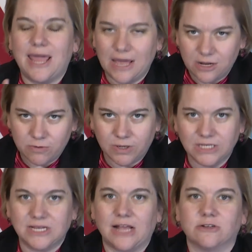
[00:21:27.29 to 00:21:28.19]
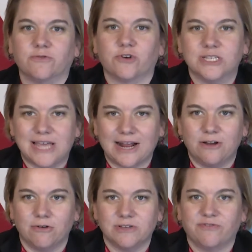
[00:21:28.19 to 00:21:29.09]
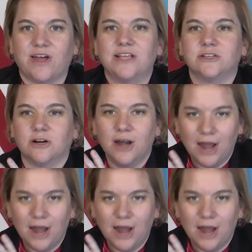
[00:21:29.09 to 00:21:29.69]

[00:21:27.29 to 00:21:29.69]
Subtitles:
and you will get scheduled for a second dose of Pfizer